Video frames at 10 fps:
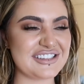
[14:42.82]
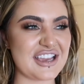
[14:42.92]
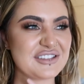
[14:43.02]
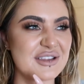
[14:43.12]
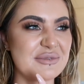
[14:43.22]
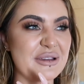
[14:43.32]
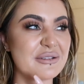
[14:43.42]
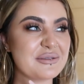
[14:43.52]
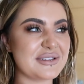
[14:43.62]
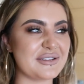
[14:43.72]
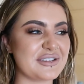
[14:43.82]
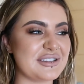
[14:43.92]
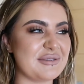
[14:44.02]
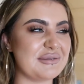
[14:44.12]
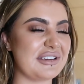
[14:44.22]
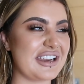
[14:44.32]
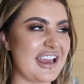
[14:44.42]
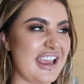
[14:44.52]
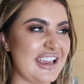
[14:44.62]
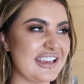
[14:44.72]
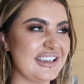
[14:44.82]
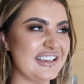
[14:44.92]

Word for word: Jack's dead proud of himself because he made me cry.